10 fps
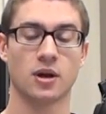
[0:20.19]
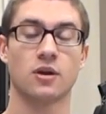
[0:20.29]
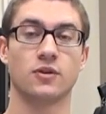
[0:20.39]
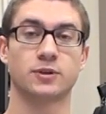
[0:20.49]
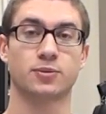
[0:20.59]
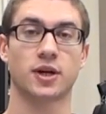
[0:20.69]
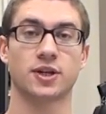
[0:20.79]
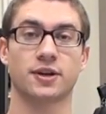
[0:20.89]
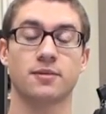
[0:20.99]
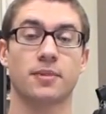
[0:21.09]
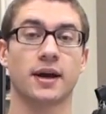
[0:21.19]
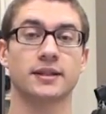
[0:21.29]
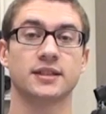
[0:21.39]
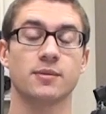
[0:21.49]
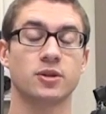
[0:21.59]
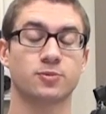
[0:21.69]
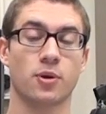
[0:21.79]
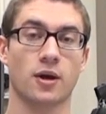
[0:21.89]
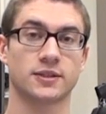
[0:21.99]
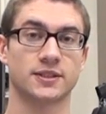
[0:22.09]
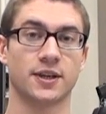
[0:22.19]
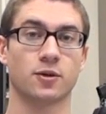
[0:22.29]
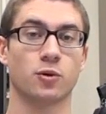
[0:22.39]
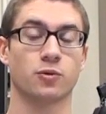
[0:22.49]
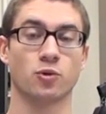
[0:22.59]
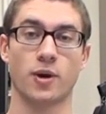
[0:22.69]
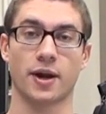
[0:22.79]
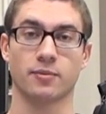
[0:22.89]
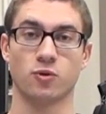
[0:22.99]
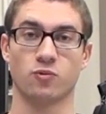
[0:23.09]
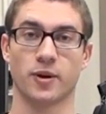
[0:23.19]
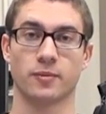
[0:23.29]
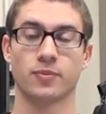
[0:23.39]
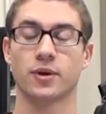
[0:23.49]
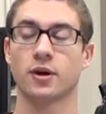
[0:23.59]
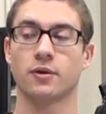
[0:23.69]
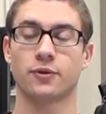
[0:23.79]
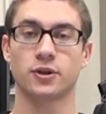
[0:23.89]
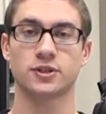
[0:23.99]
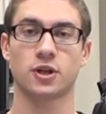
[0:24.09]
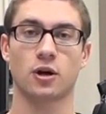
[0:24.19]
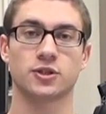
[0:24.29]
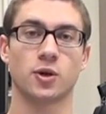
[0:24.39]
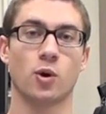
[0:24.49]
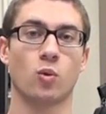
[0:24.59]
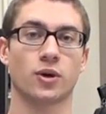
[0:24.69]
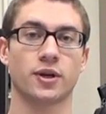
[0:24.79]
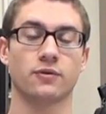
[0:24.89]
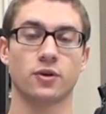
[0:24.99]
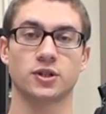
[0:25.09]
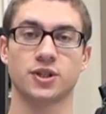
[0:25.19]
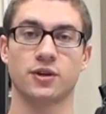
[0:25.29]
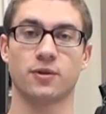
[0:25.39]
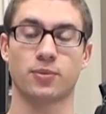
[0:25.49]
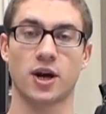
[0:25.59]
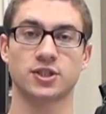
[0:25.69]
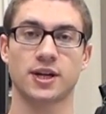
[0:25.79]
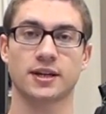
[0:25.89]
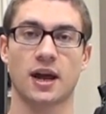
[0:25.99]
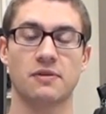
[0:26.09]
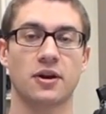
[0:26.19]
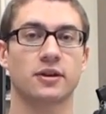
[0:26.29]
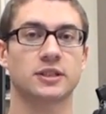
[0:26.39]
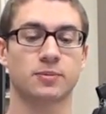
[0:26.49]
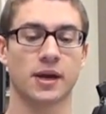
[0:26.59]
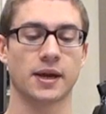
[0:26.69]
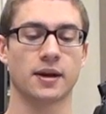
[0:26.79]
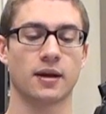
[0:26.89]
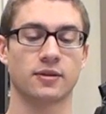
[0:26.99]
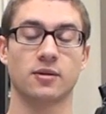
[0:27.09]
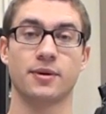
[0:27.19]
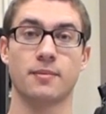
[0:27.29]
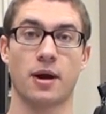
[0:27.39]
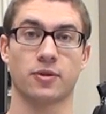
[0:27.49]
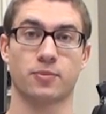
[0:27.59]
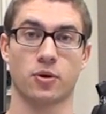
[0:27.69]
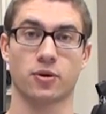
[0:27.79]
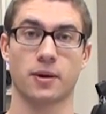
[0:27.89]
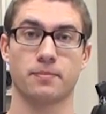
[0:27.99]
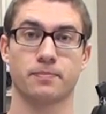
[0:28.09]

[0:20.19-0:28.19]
This project combines image processing with robotic movement. First, I'll show a working version of the project, and then I'll explain a little bit about the program.